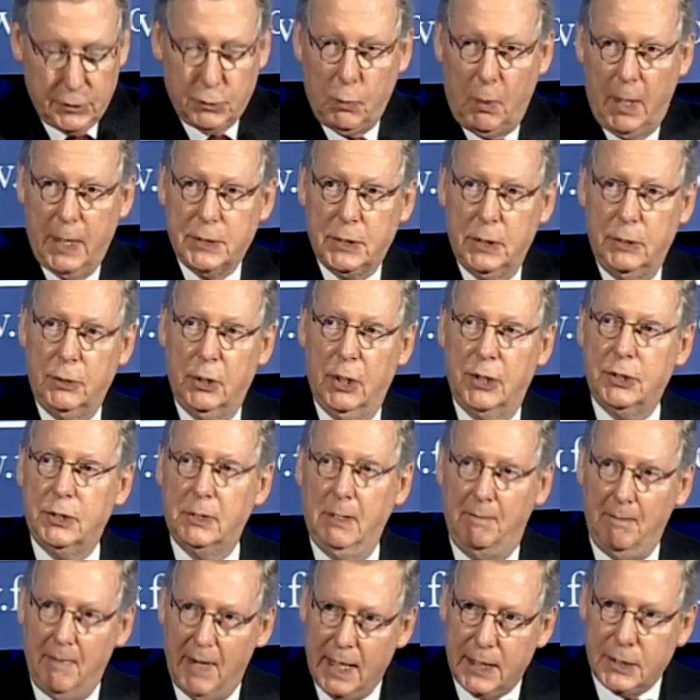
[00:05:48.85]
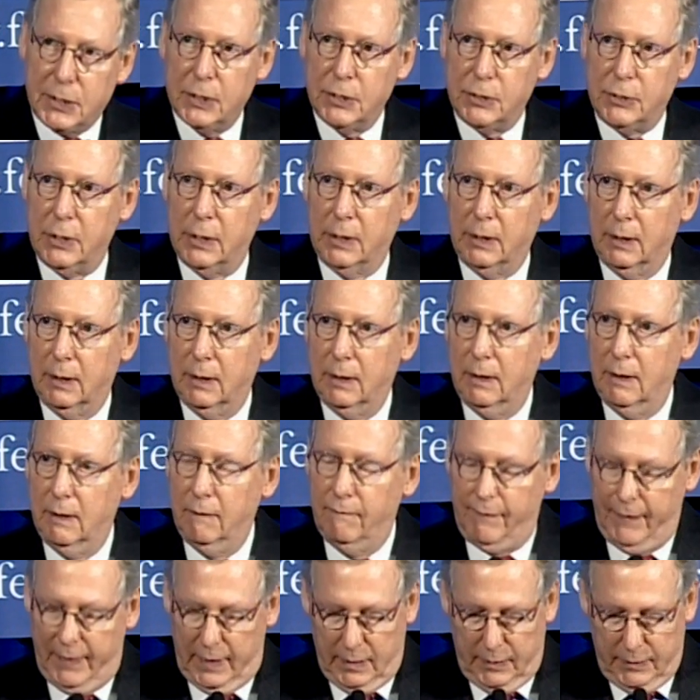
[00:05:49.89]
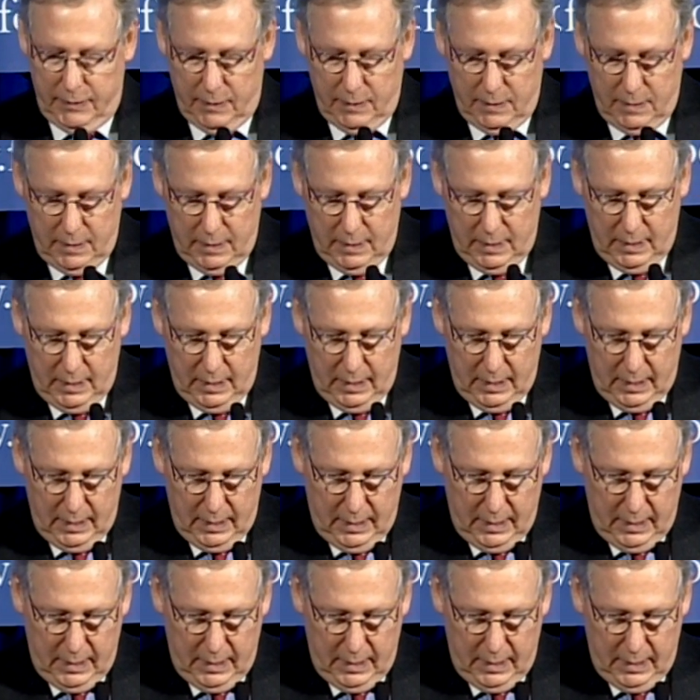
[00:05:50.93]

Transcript: So this wasn't just a messaging failure.